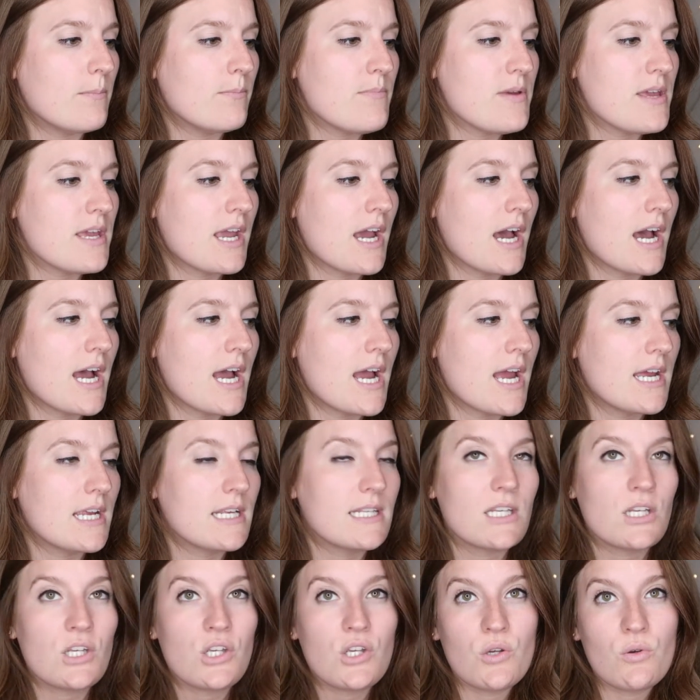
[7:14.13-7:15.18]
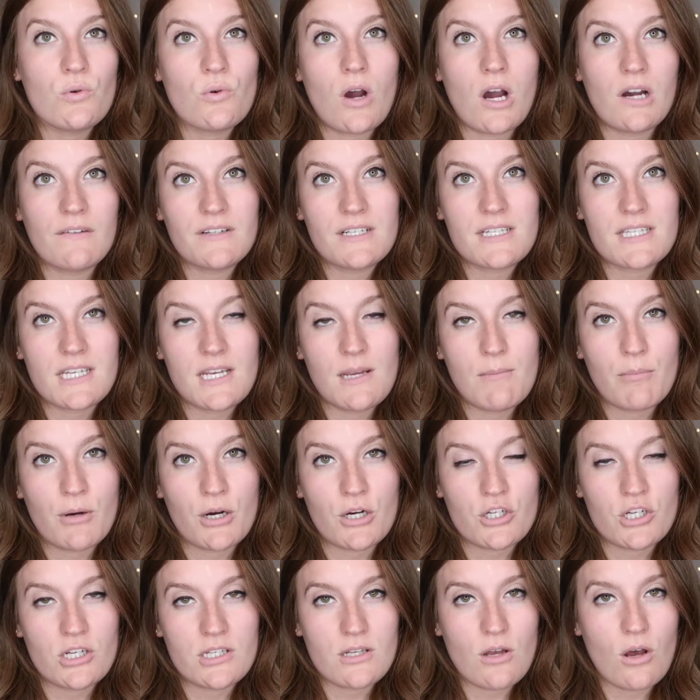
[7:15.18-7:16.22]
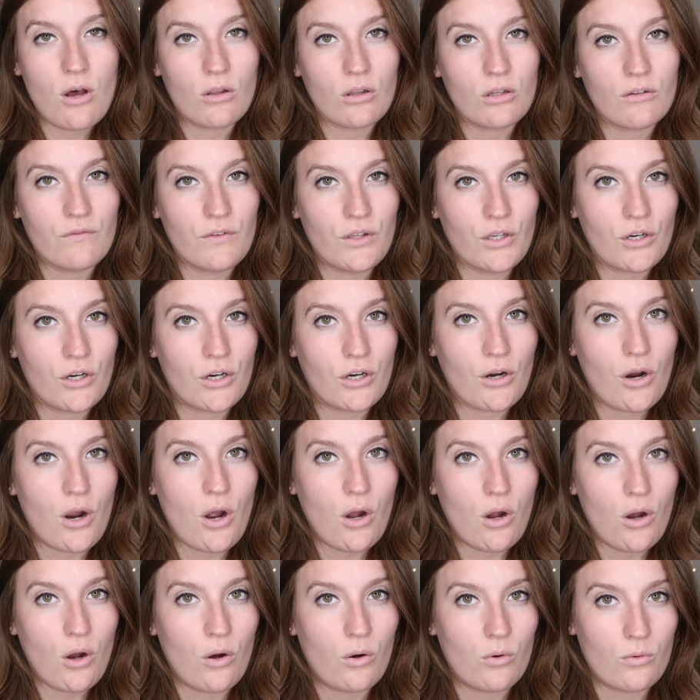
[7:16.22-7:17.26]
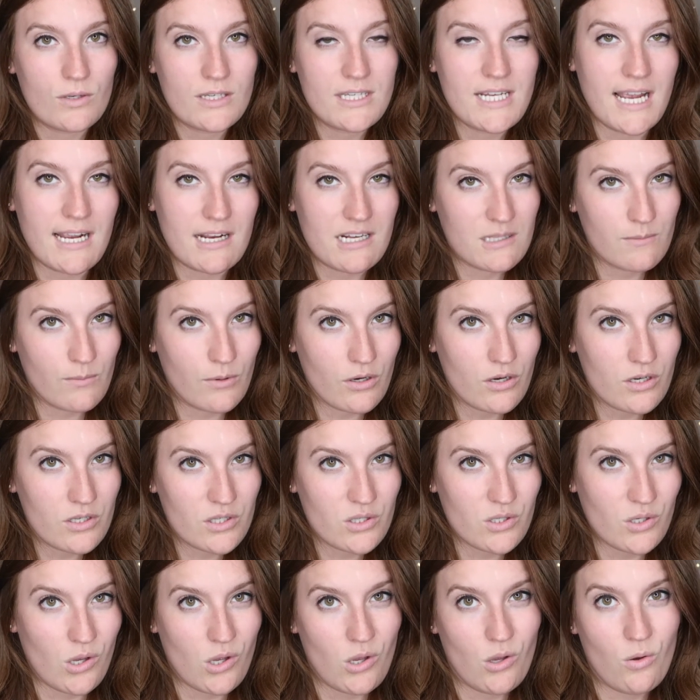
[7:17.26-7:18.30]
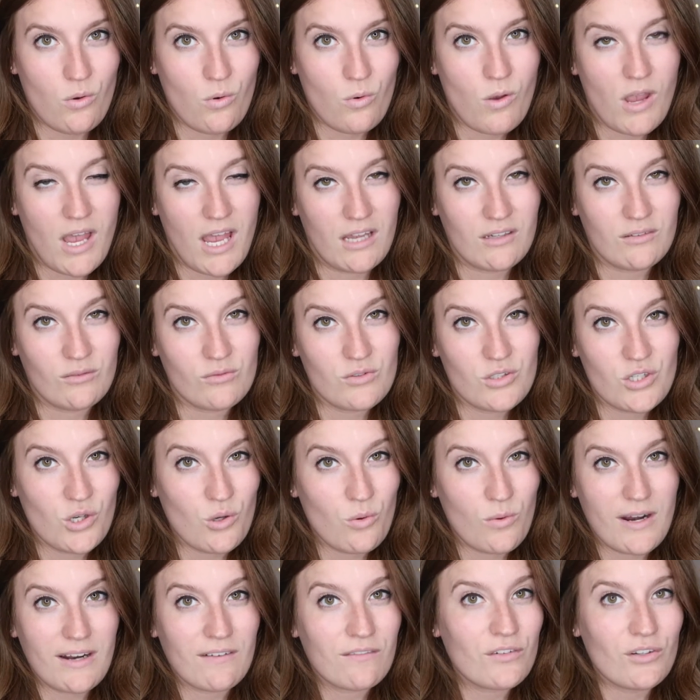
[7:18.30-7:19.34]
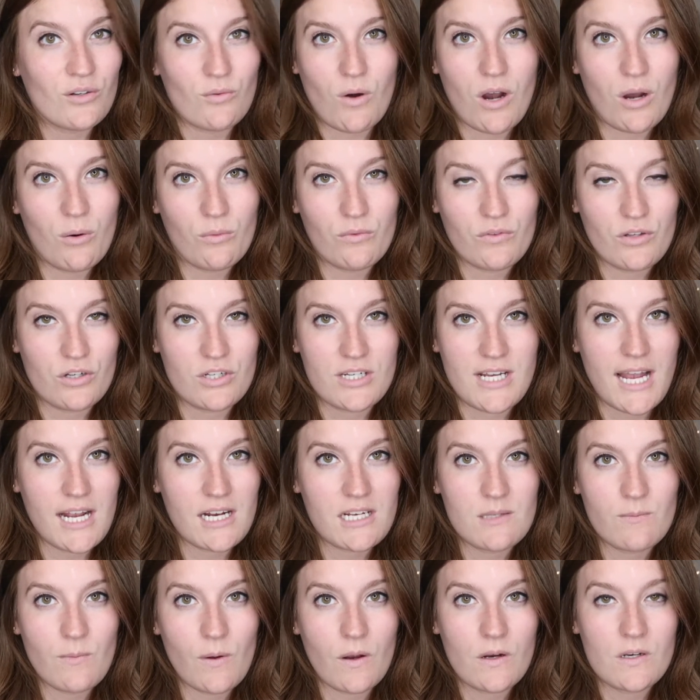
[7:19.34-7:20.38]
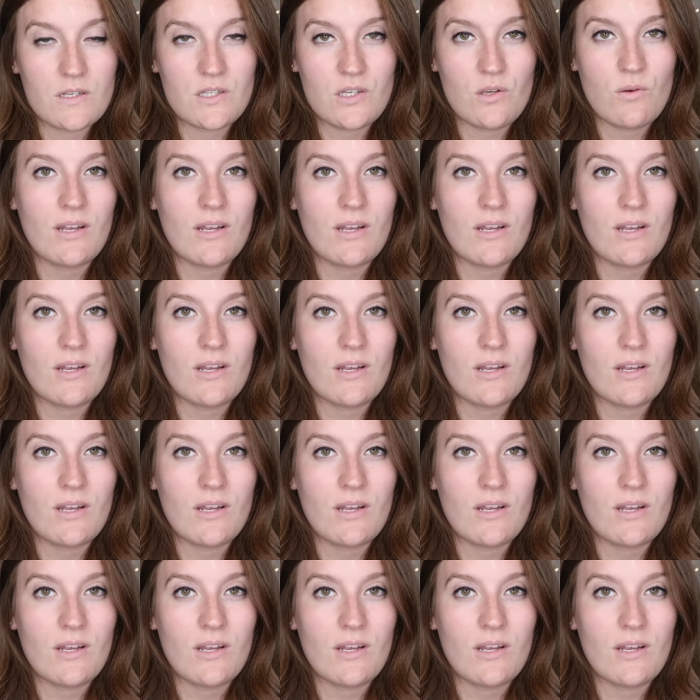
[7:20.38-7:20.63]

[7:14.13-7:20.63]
because you obviously purchase all of your own textbooks, so you can do whatever you want with your textbooks.